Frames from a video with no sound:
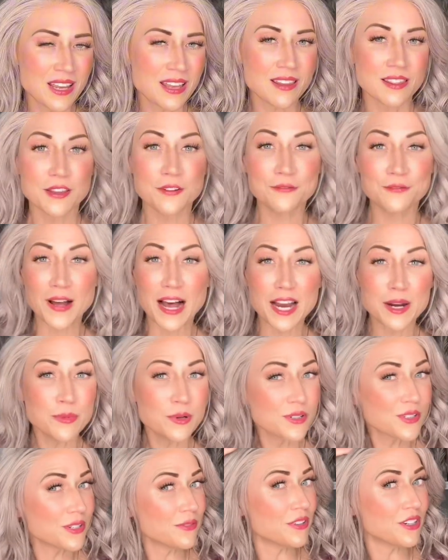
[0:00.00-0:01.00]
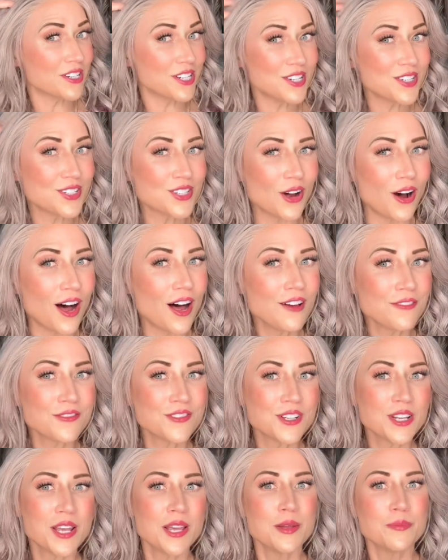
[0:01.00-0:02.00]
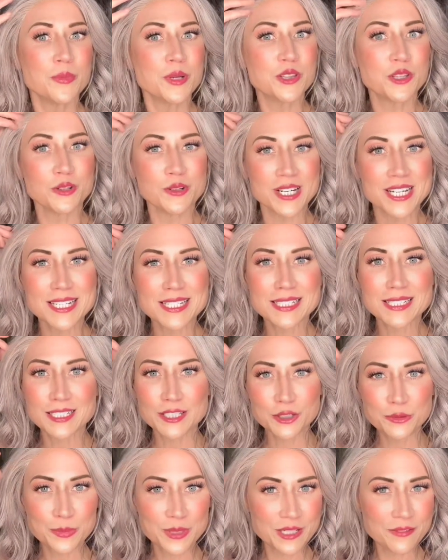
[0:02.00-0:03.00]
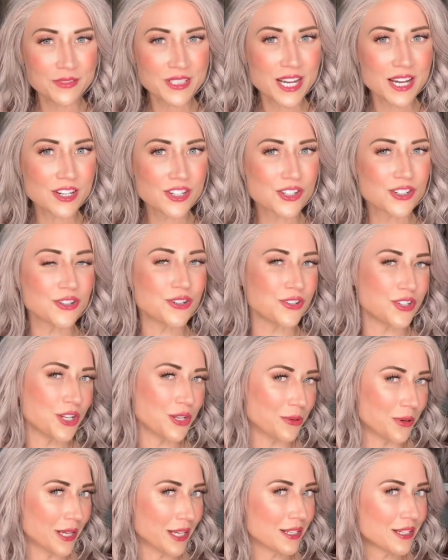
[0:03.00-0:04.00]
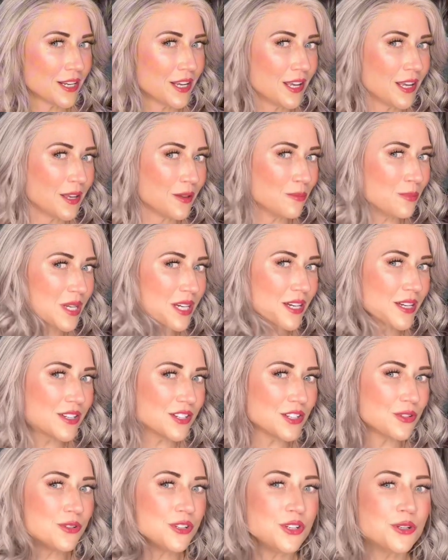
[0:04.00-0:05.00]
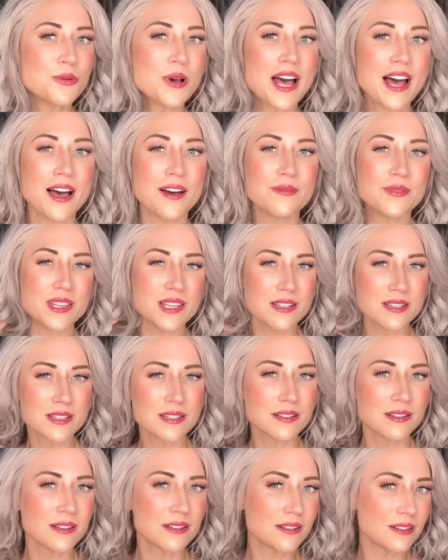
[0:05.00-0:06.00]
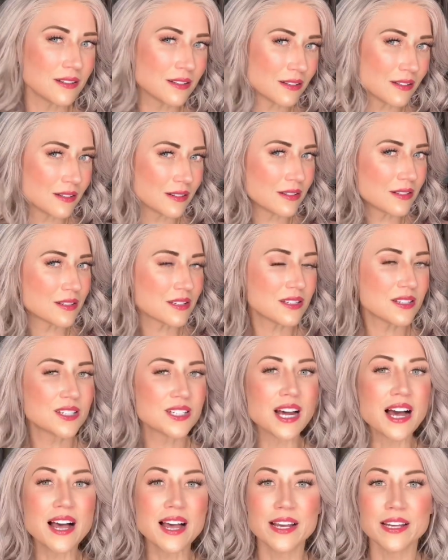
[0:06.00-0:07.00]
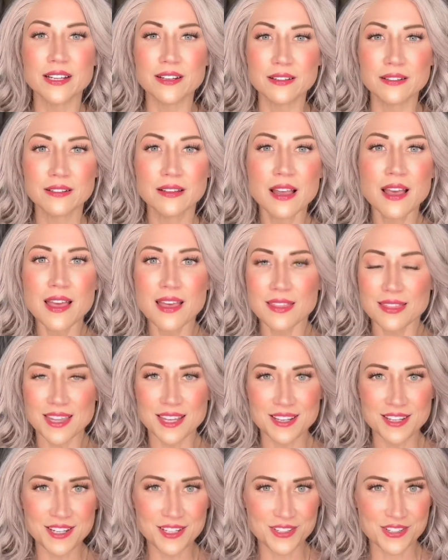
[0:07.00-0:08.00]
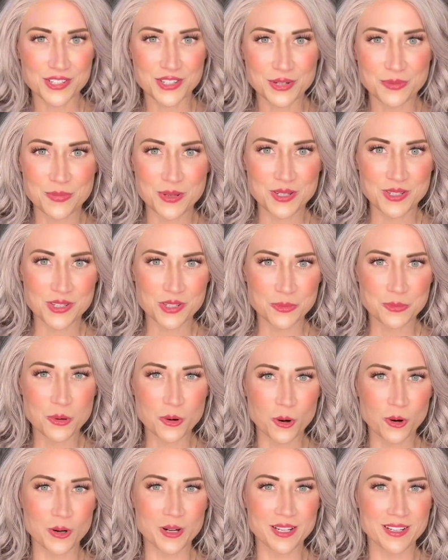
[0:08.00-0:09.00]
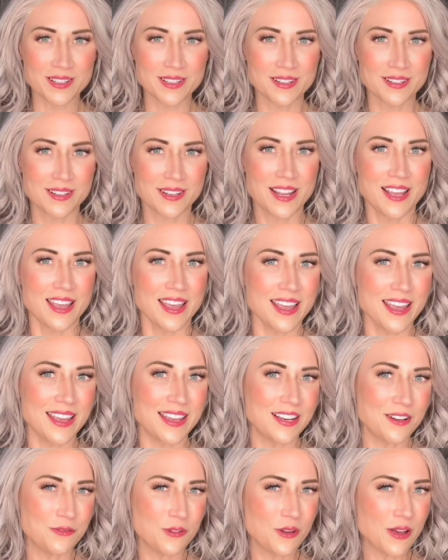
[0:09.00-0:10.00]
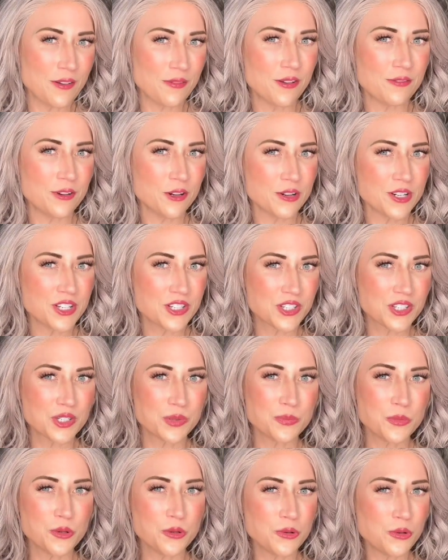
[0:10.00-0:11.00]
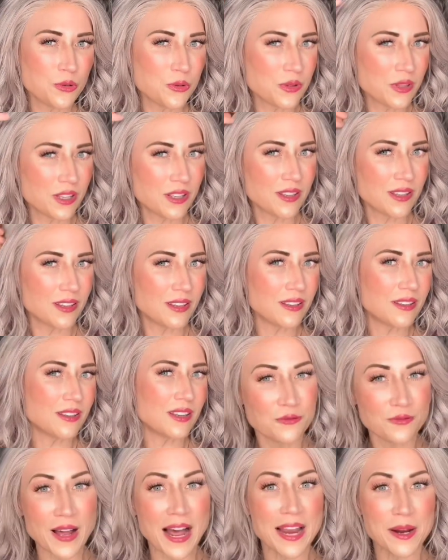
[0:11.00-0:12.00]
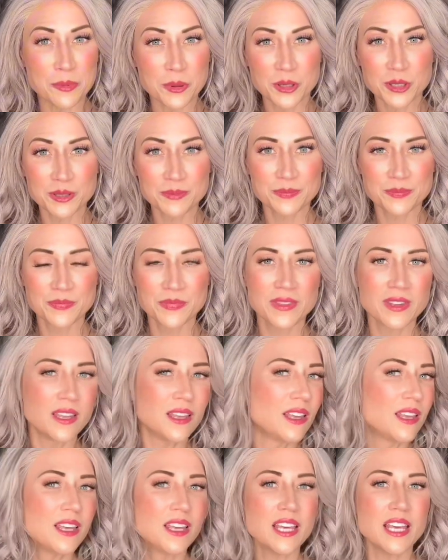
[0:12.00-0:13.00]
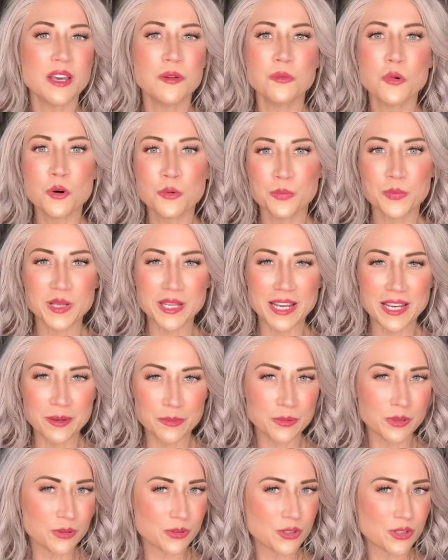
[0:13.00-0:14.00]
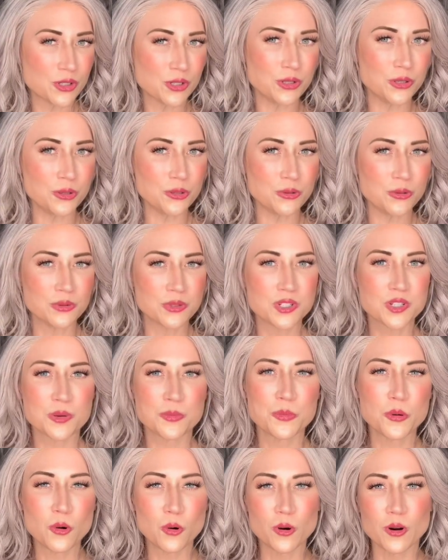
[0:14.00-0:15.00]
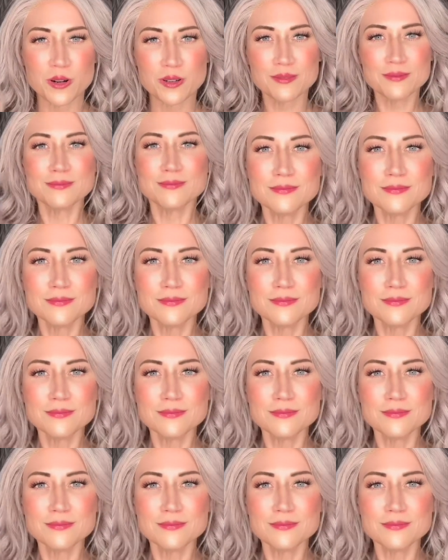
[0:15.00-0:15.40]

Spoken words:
The fibers are very soft, but there is a little bit of texture to it because you do have this style that needs to be supported. And if you have a very smooth fiber, it won't be able to support